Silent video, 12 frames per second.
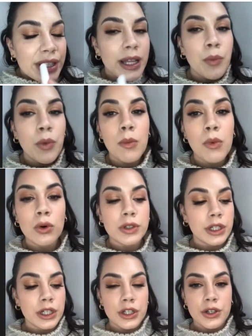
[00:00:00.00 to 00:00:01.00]
And then what I'm
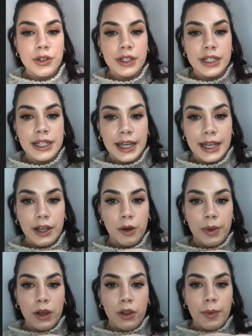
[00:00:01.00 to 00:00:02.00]
also going to do is I'm going to take a little
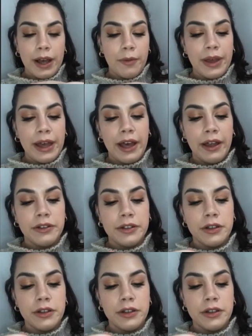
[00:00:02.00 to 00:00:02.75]
bit on the back of my hand,